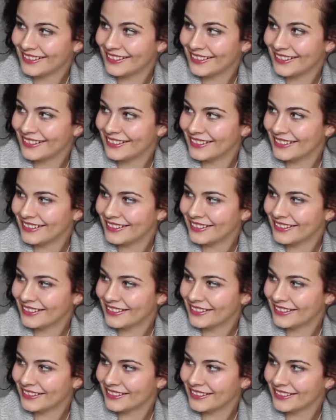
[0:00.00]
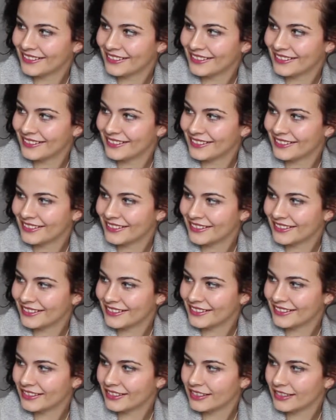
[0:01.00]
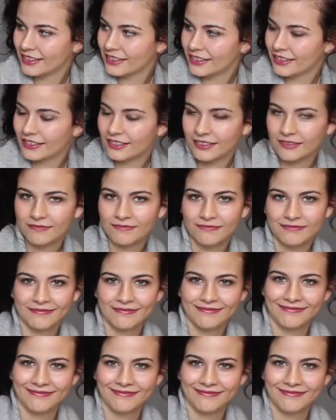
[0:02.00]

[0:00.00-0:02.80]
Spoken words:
This person isn't speaking.